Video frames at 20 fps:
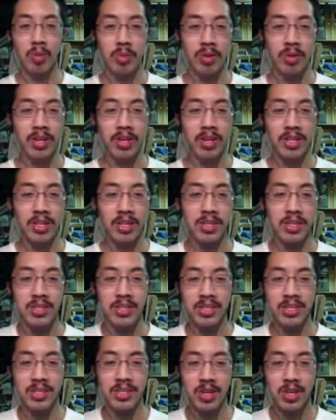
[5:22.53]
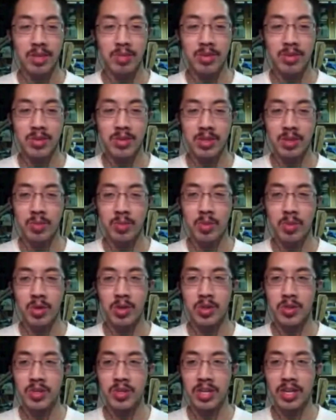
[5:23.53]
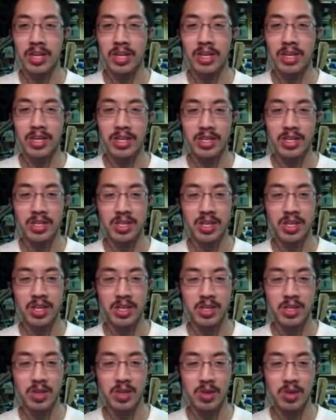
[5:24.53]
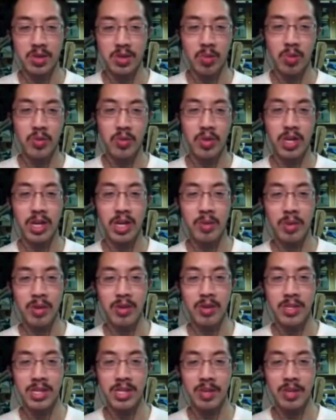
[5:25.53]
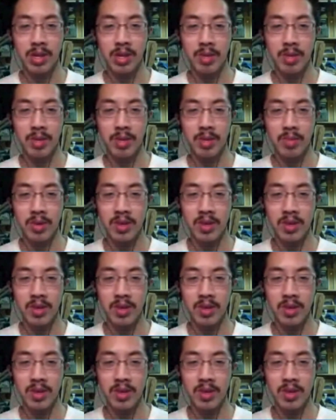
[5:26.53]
there. I think let's talk about something more interesting. So, um, so woodworking America is coming up, eh?